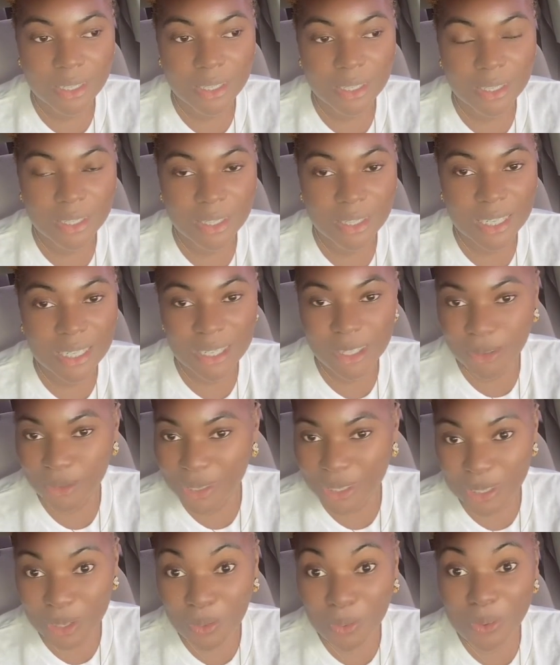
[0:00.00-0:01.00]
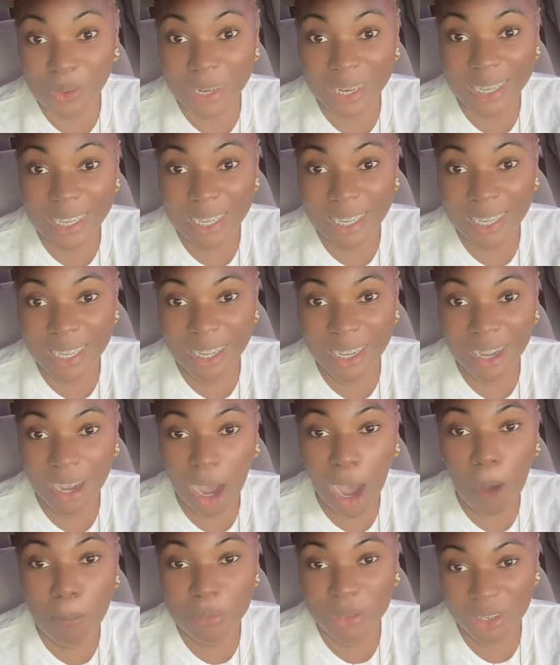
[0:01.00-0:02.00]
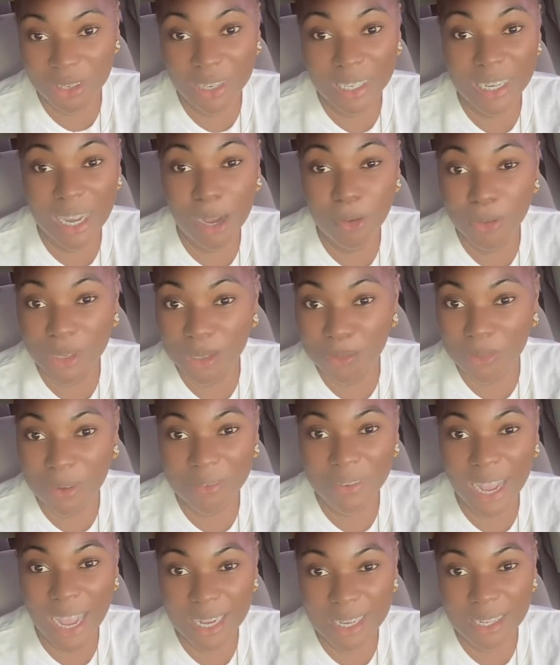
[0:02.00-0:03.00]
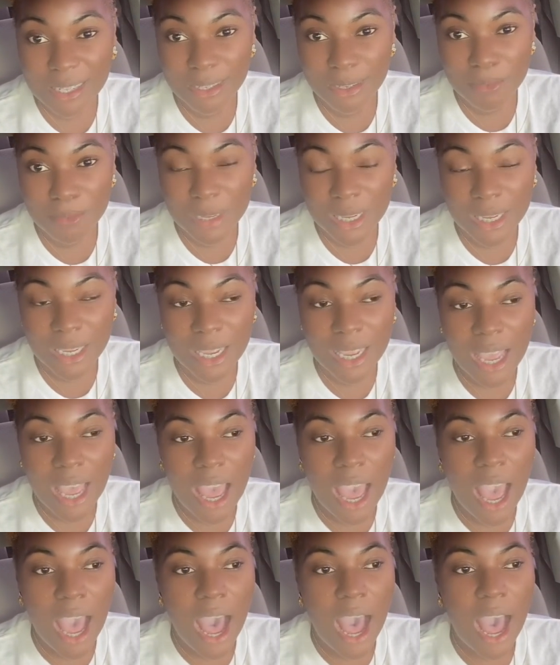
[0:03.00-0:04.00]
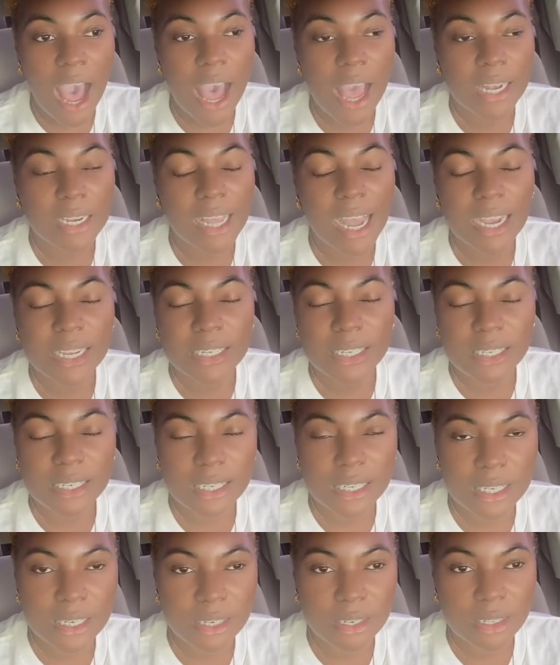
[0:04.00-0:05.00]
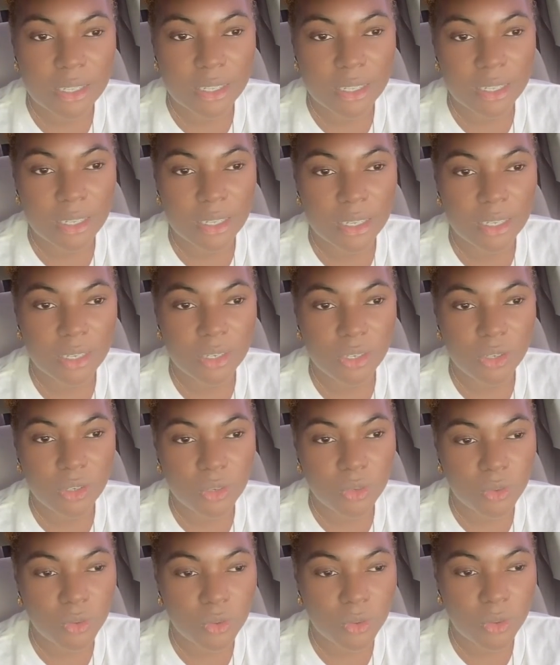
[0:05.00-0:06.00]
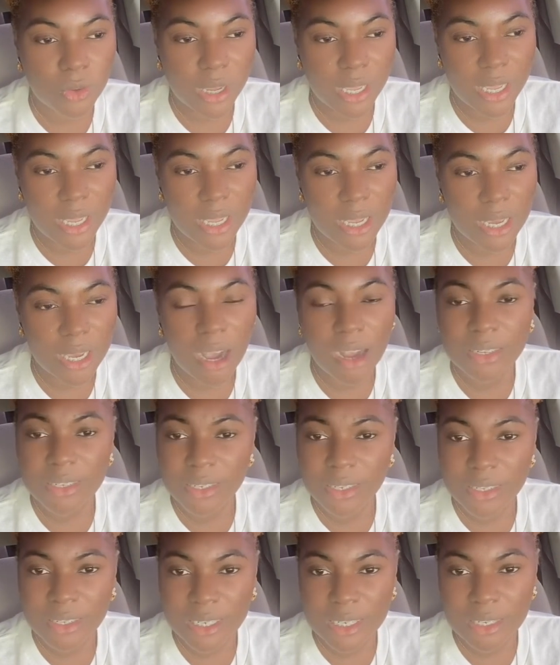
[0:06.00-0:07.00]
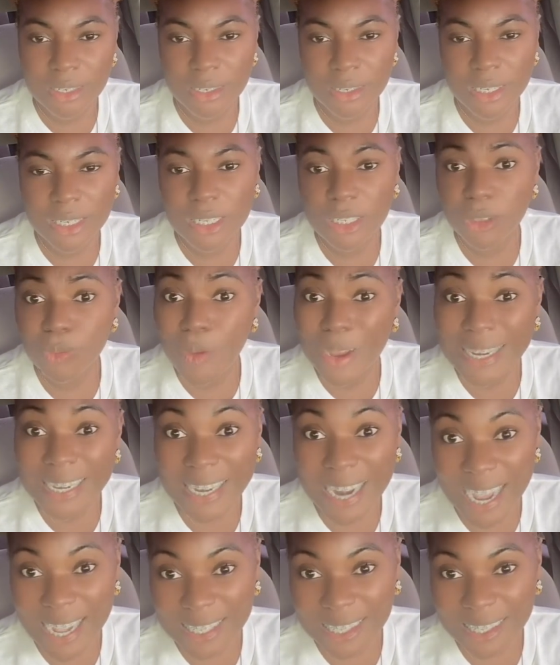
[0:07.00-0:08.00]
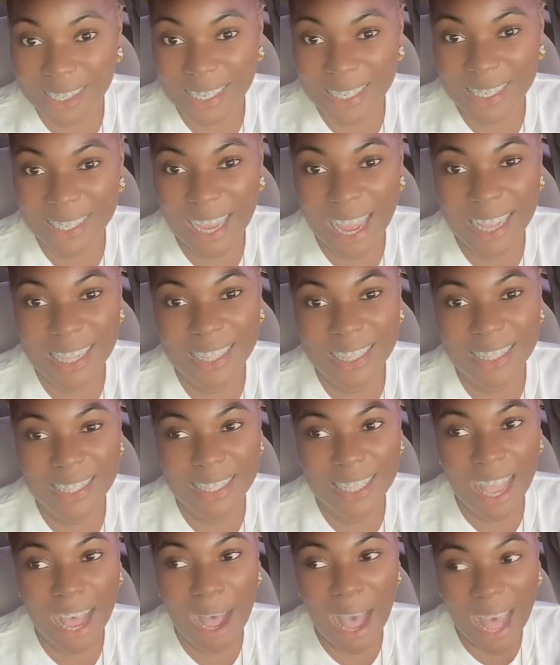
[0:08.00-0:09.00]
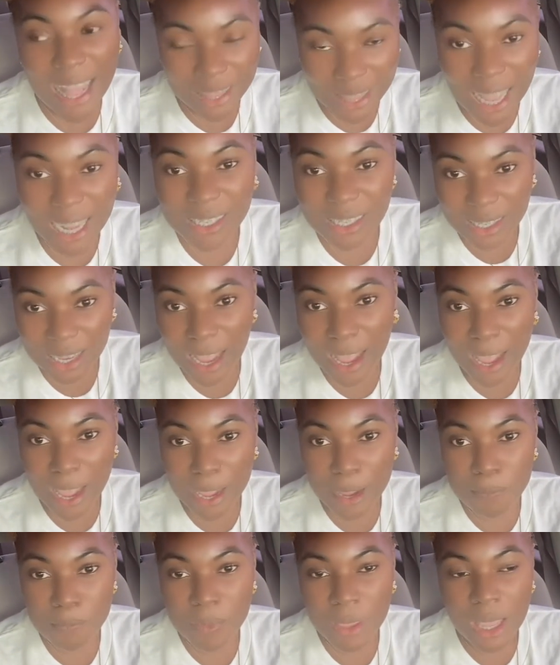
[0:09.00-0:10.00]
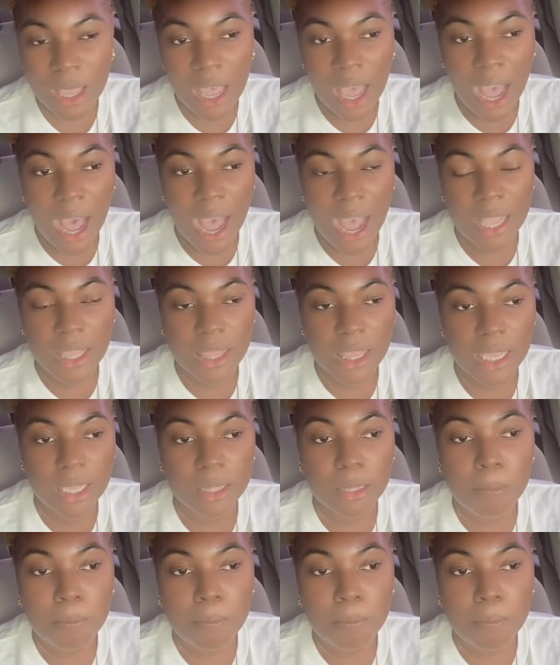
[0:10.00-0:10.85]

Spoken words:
this was the only option that was provided to me. And I did do a consultation in 2019, and at that time I think the